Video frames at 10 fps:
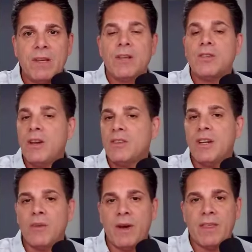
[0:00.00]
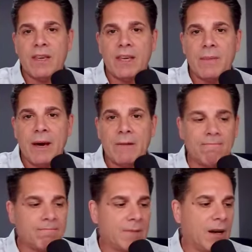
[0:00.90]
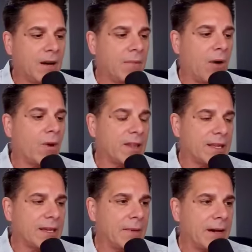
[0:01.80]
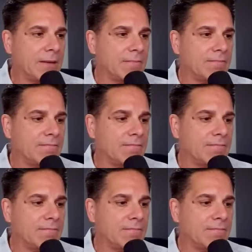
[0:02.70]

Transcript: So here's another way of thinking about it. I want to think about it.